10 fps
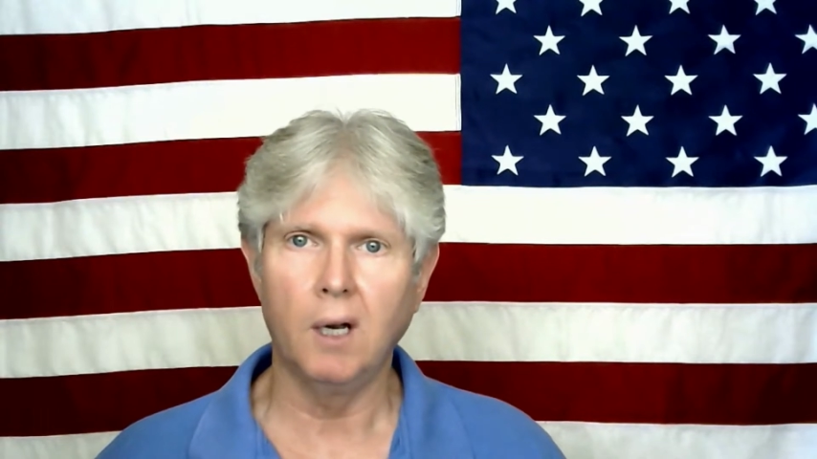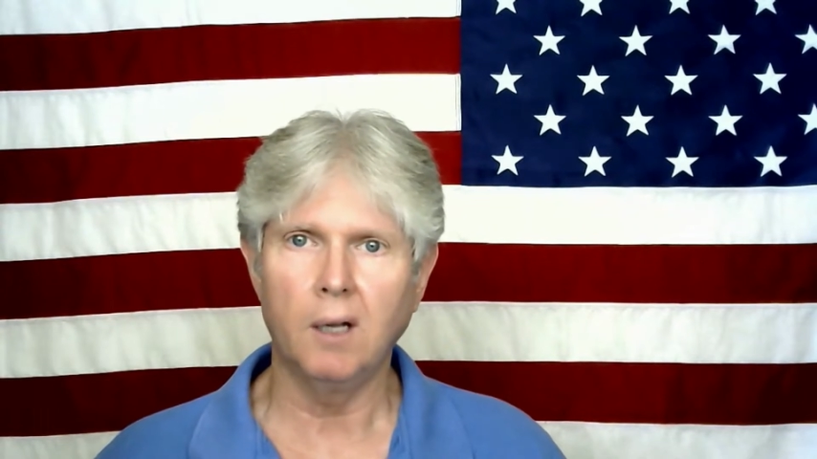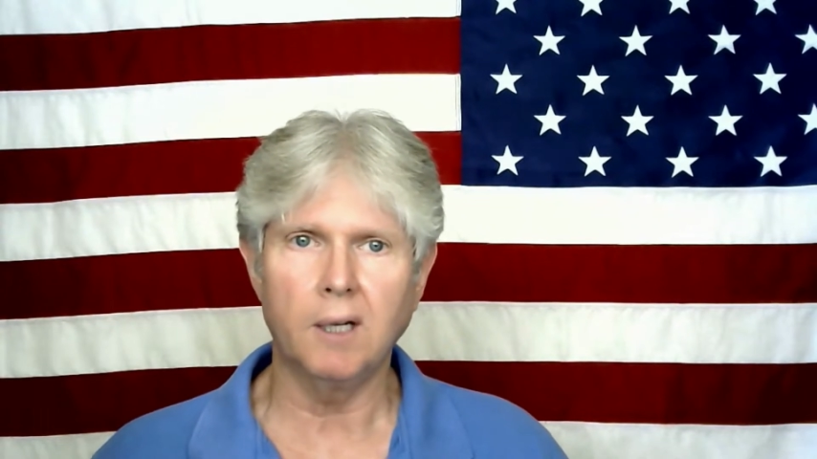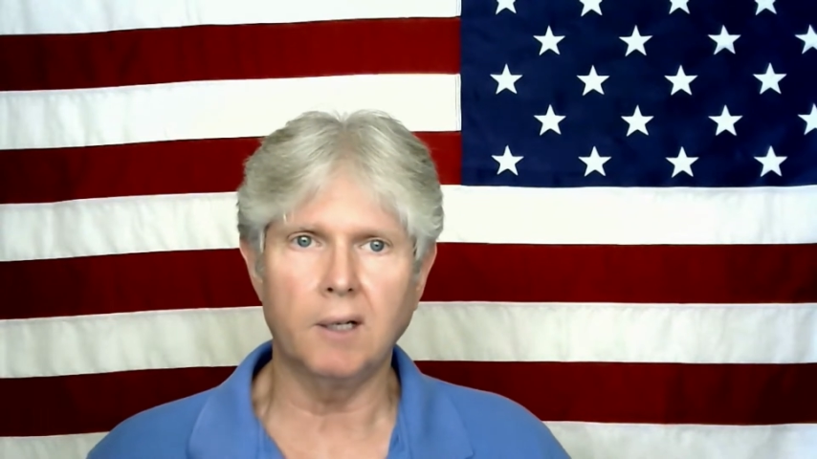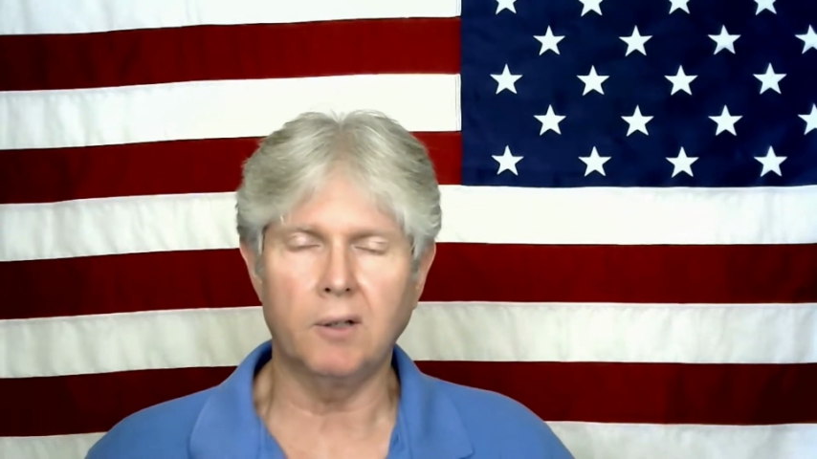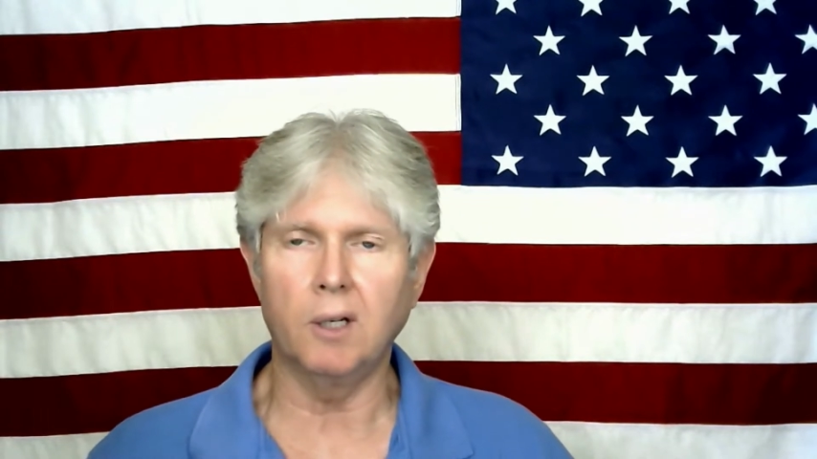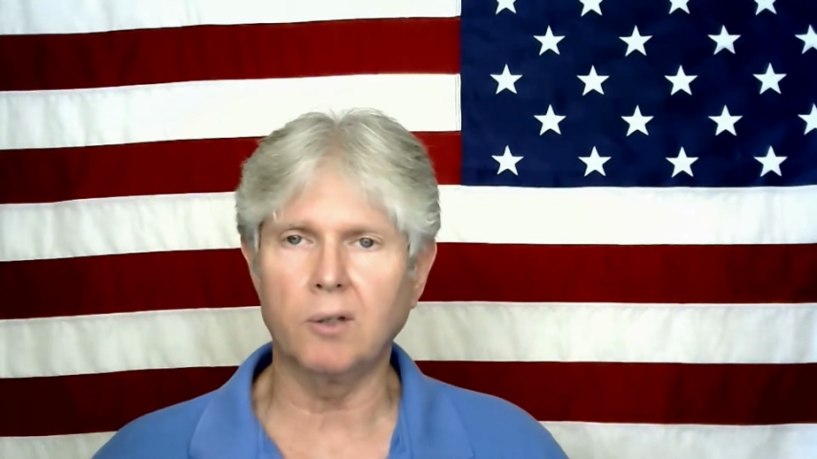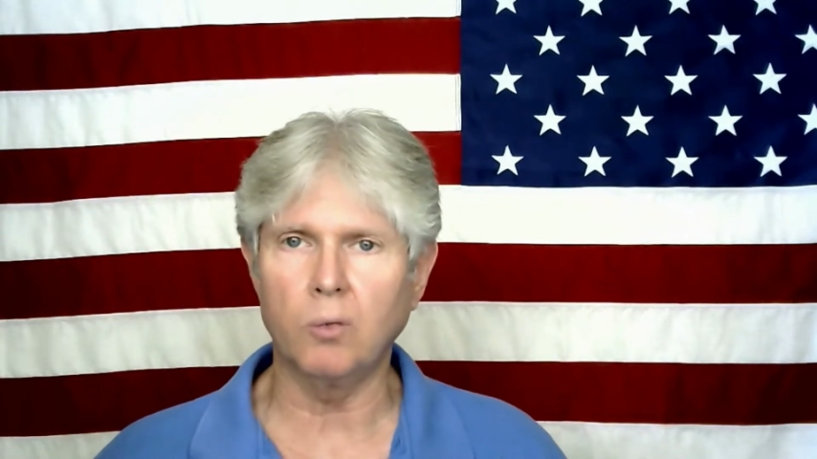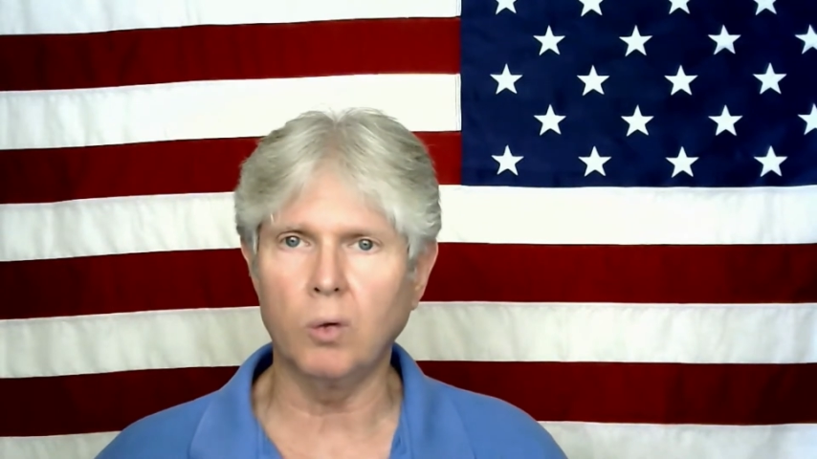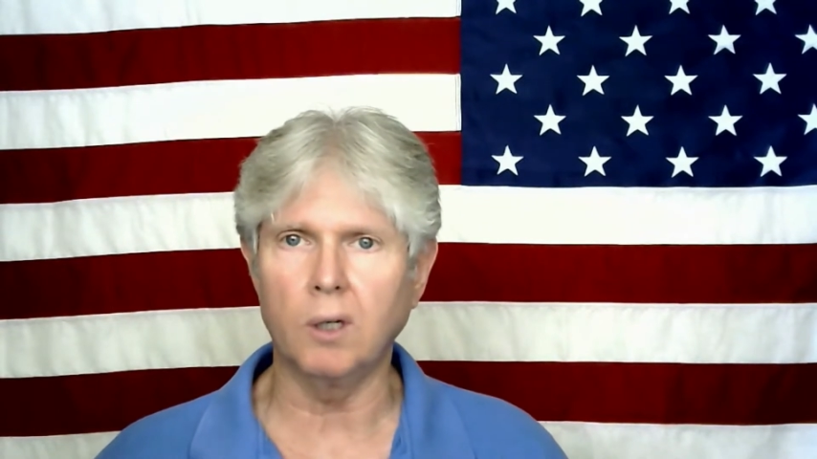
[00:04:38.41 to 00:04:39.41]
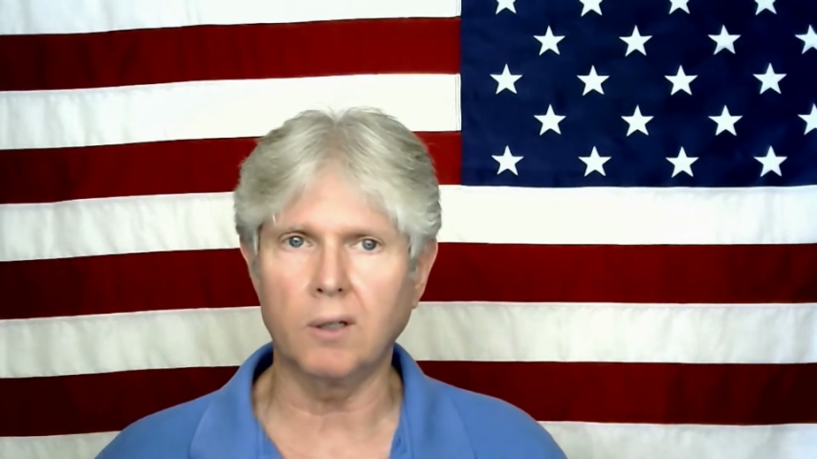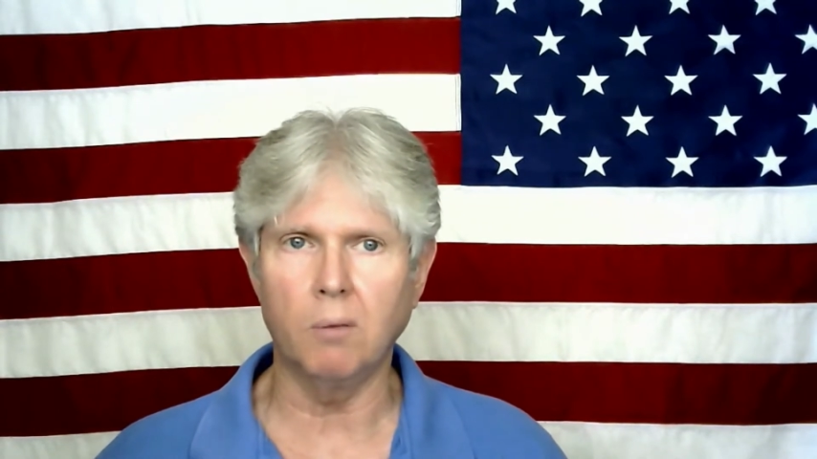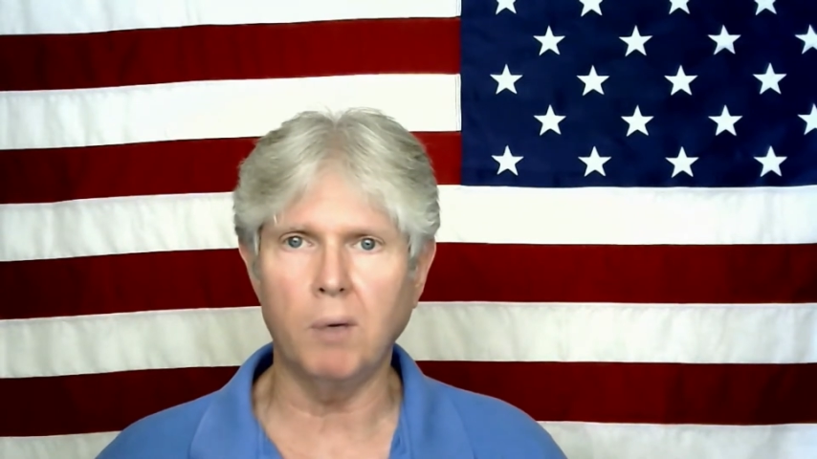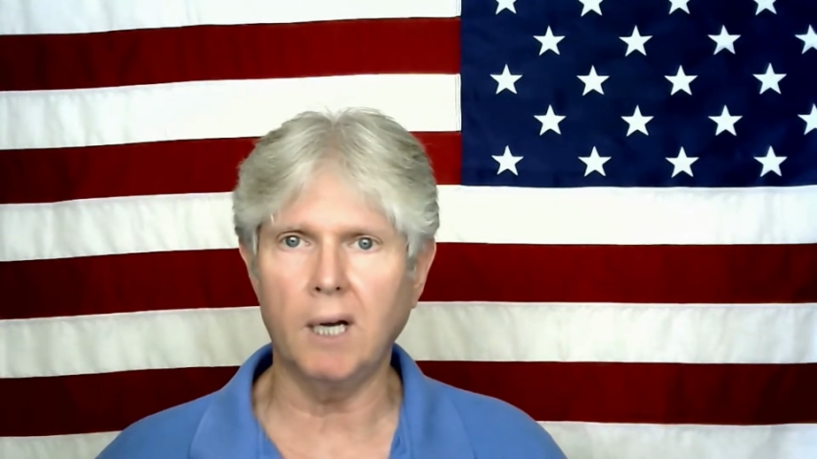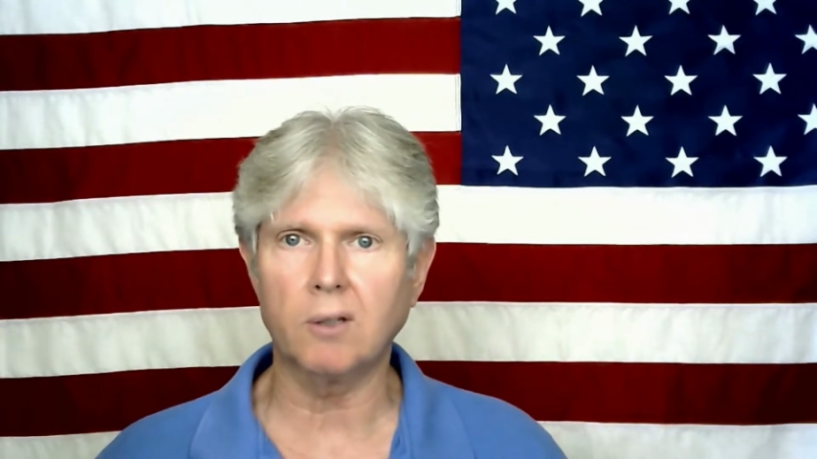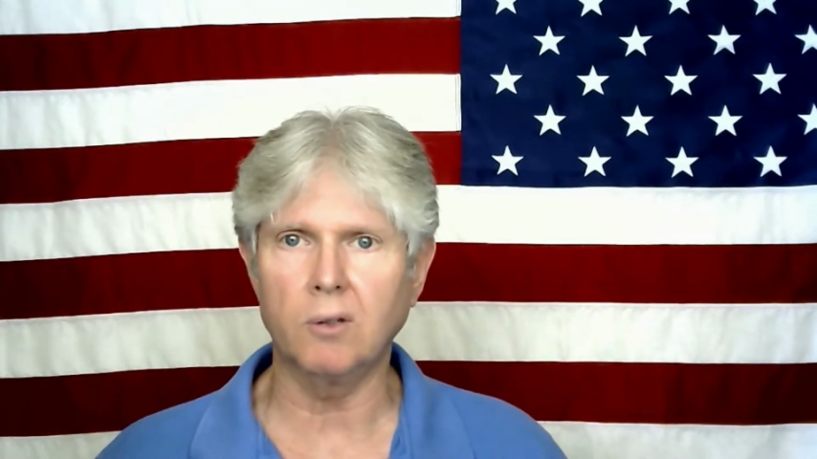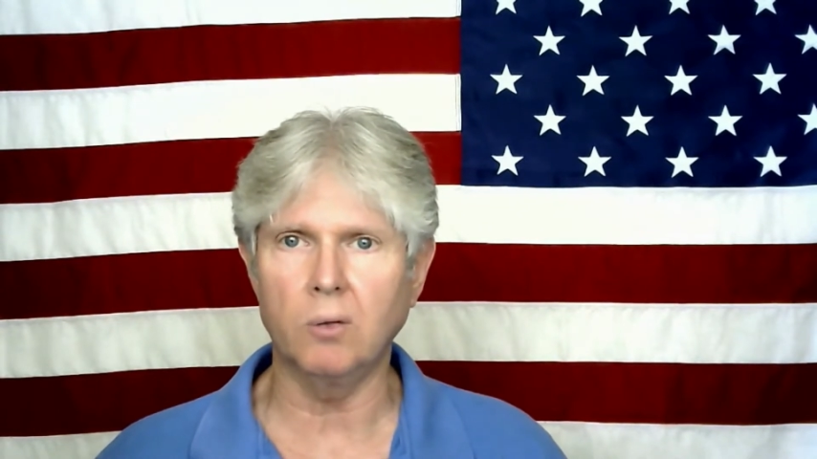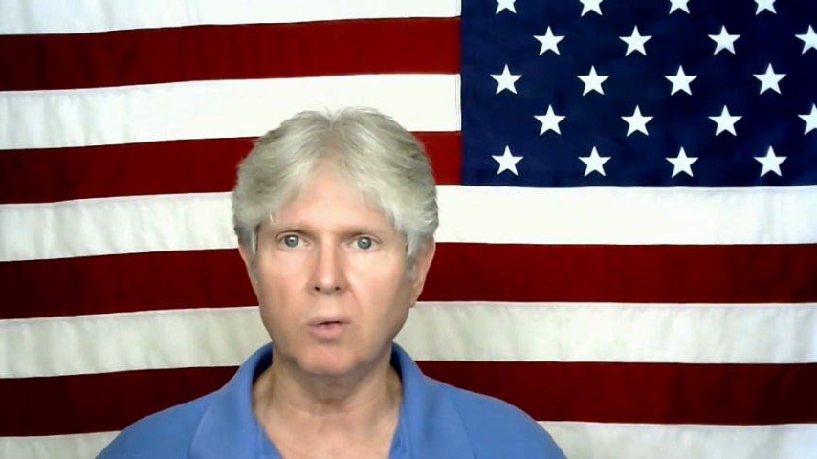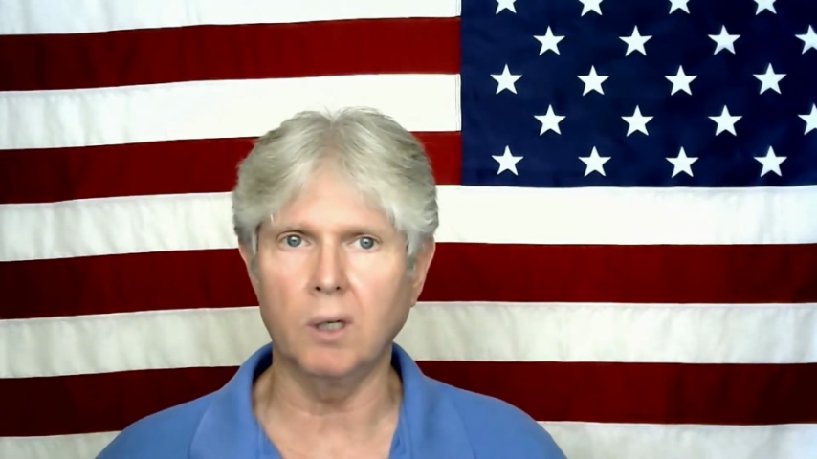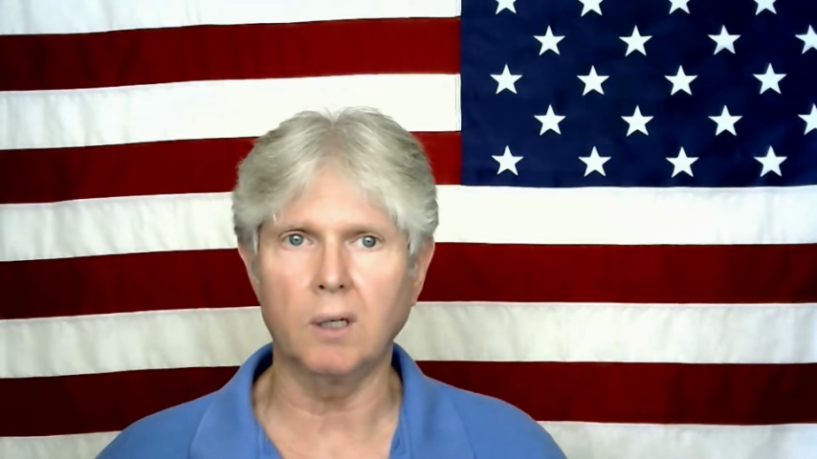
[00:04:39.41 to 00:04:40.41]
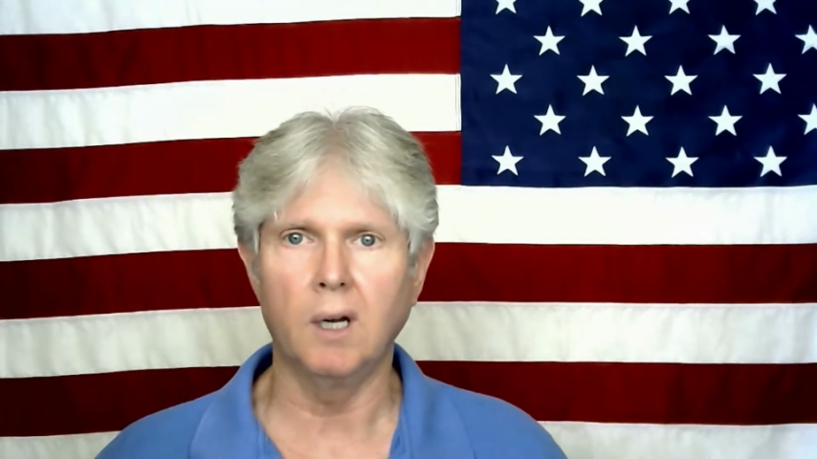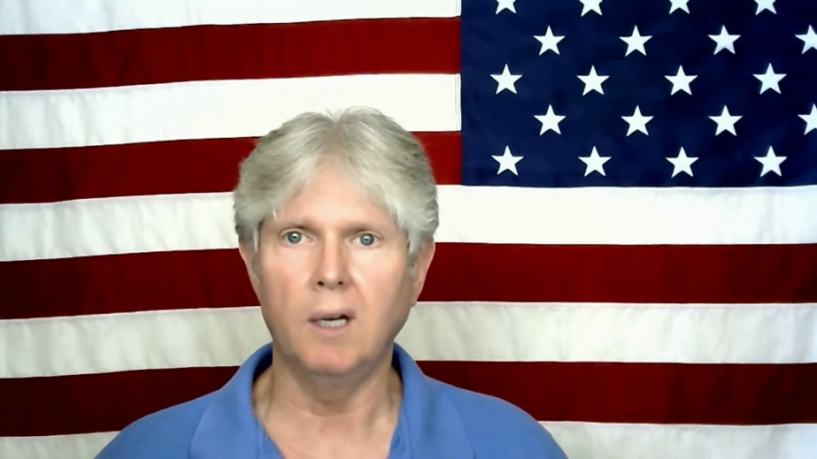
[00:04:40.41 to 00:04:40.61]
that it doesn't work. The masks don't work.